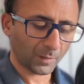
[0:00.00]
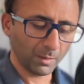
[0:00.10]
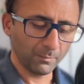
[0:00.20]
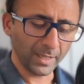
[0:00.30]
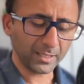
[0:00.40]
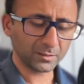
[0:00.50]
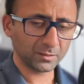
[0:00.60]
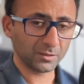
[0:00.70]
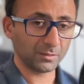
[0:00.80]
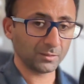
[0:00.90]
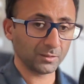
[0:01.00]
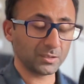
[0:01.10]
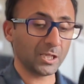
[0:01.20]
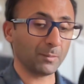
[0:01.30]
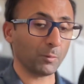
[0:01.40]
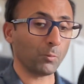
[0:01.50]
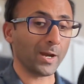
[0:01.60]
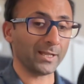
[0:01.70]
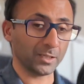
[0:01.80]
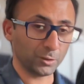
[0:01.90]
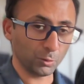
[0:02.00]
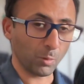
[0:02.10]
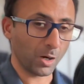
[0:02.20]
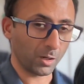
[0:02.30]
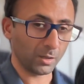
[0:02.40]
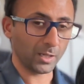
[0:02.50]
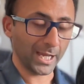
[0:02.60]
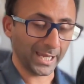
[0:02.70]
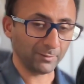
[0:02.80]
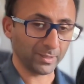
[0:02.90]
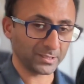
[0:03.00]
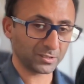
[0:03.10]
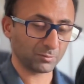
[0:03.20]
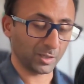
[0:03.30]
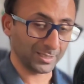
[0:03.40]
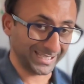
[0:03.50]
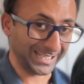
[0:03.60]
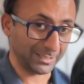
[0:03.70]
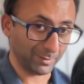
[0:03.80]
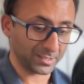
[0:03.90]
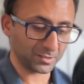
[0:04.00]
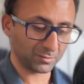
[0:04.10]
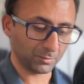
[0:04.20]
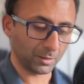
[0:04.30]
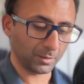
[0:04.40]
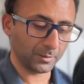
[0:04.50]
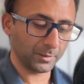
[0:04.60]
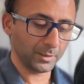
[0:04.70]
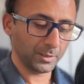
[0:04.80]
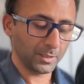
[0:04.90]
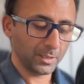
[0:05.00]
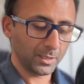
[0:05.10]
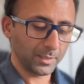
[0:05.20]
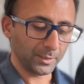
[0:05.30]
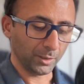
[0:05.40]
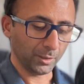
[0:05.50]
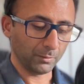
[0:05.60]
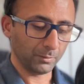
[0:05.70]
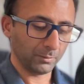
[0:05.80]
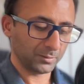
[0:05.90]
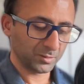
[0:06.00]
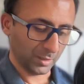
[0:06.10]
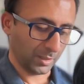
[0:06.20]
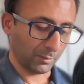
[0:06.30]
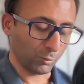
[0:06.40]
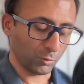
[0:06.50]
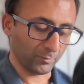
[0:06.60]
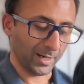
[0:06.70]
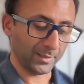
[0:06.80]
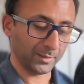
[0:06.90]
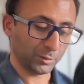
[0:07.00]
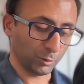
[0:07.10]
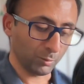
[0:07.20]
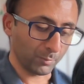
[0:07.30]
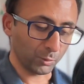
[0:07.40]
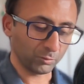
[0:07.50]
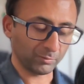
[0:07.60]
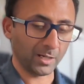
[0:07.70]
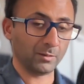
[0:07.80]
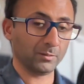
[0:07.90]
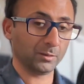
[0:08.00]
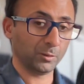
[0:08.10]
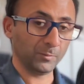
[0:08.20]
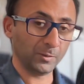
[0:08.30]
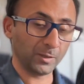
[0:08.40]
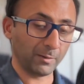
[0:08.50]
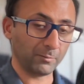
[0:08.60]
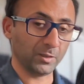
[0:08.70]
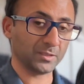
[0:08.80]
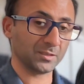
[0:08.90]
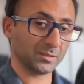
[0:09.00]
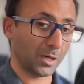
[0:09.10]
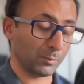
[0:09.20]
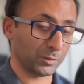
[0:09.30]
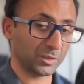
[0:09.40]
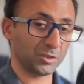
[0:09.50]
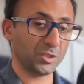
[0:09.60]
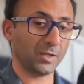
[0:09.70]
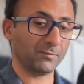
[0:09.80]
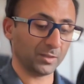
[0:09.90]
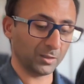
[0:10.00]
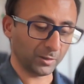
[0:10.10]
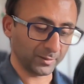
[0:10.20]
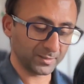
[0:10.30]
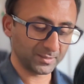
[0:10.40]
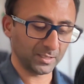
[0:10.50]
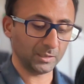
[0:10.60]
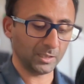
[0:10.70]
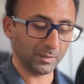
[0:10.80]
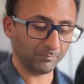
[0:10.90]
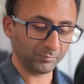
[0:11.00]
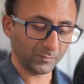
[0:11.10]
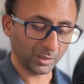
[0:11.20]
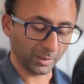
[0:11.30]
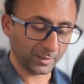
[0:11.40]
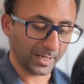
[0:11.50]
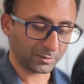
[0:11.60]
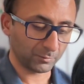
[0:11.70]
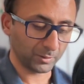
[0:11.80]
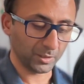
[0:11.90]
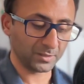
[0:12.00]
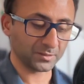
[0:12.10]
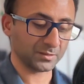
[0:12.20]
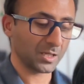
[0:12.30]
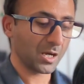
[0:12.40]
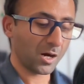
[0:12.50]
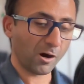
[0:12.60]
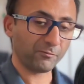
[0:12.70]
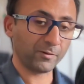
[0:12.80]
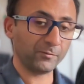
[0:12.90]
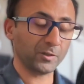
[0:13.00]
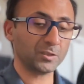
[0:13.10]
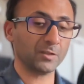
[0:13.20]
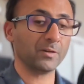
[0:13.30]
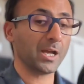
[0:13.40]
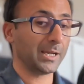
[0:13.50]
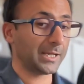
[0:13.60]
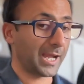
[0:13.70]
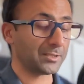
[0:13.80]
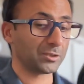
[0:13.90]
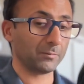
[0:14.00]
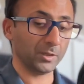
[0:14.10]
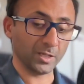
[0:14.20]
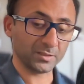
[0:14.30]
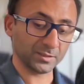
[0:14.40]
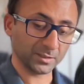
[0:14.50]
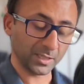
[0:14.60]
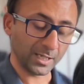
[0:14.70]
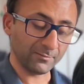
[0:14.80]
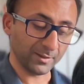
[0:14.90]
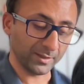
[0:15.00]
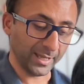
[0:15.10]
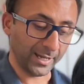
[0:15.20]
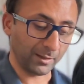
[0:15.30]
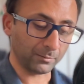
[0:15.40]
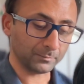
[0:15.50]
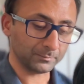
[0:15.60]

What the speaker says: Make the team aware that you are a registrar, the registrar. Start a ward round, do a board round, communicate with your nurses, come on to shift, you go into CD, catch up with your nurses, halfway through the shift, catch up with your nurses. Even now,